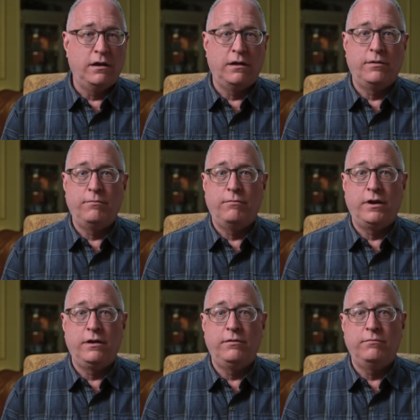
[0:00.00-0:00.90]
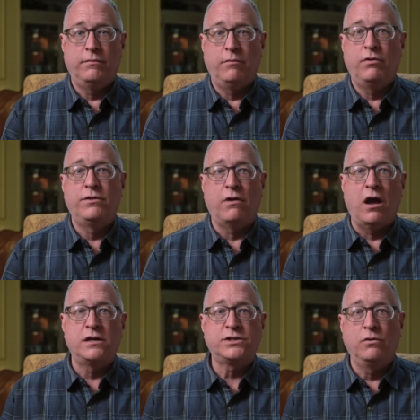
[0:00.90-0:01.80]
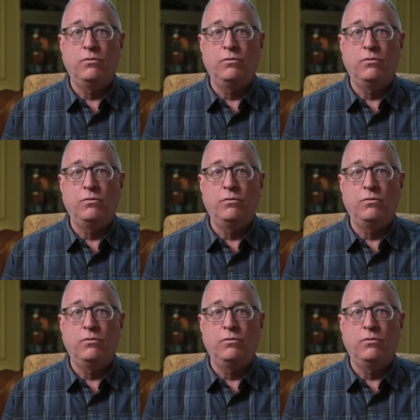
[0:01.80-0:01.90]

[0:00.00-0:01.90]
Um, my my brother Oscar